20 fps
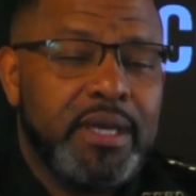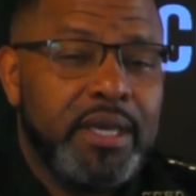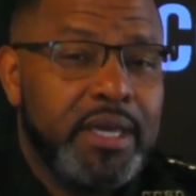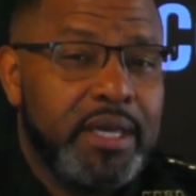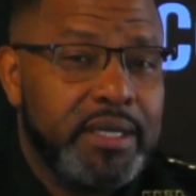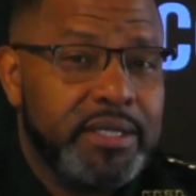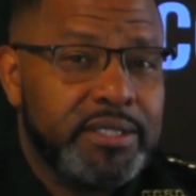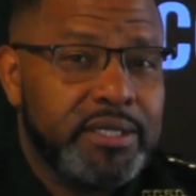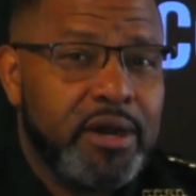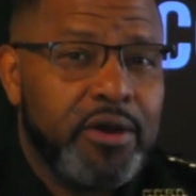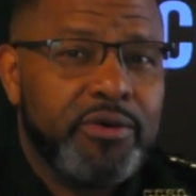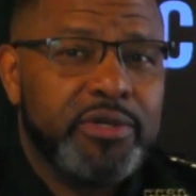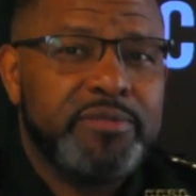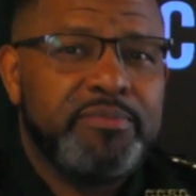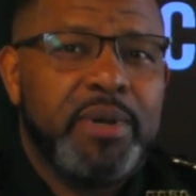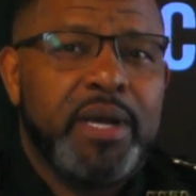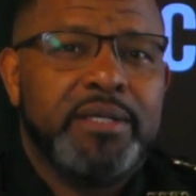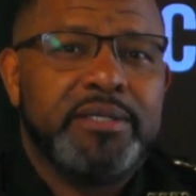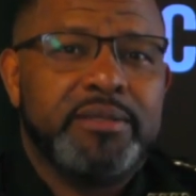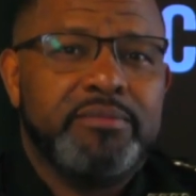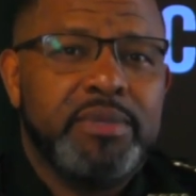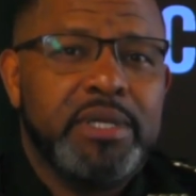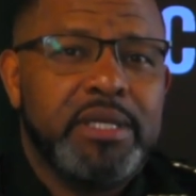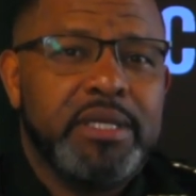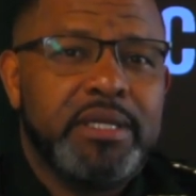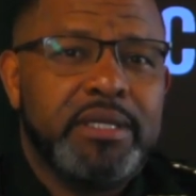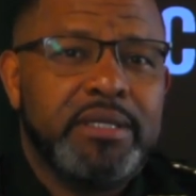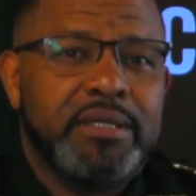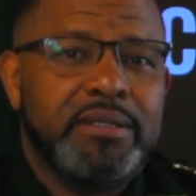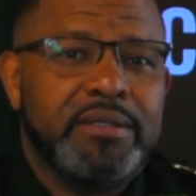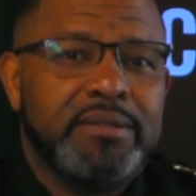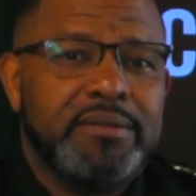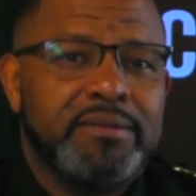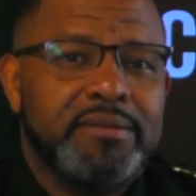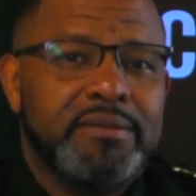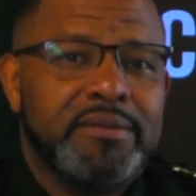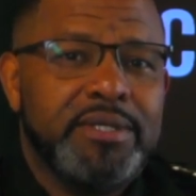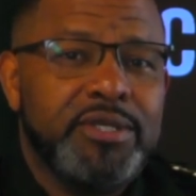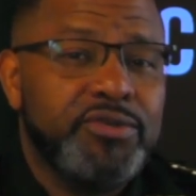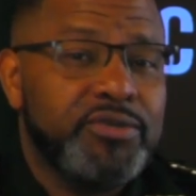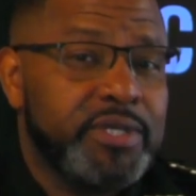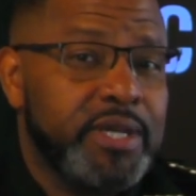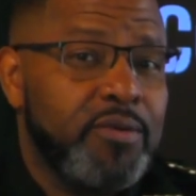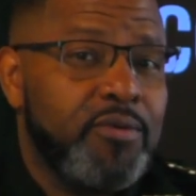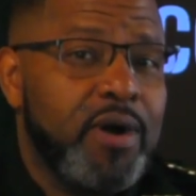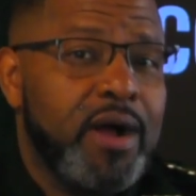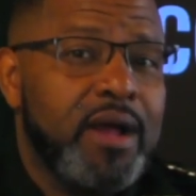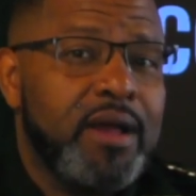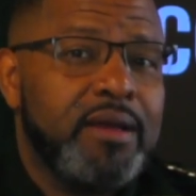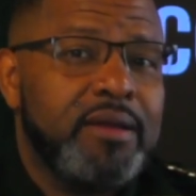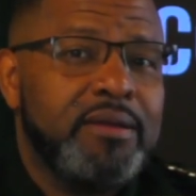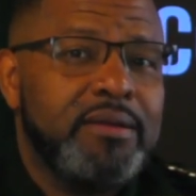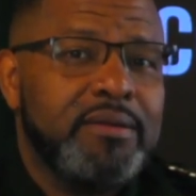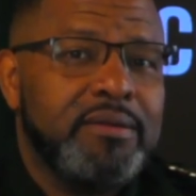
and it's our responsibility. You say why?